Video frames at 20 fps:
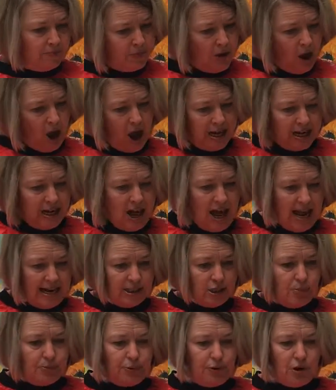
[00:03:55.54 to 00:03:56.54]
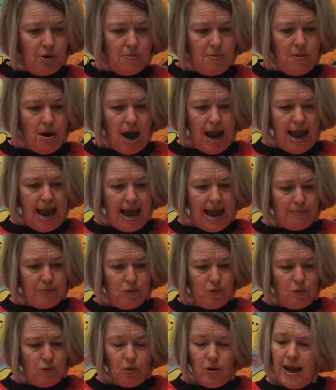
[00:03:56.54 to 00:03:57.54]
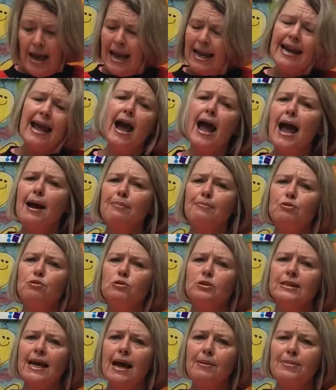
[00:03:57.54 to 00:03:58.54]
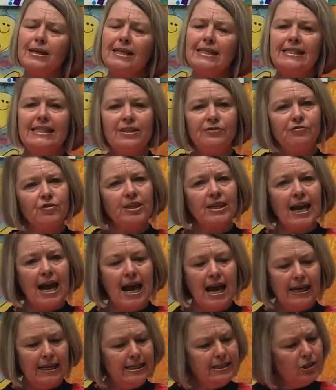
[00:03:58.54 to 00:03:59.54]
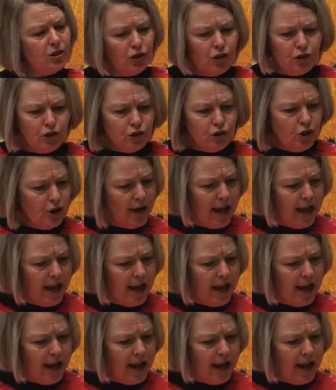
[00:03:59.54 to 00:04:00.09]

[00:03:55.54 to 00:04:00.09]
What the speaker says: I'd like to put on my apple. Now apples come in different colours, so you don't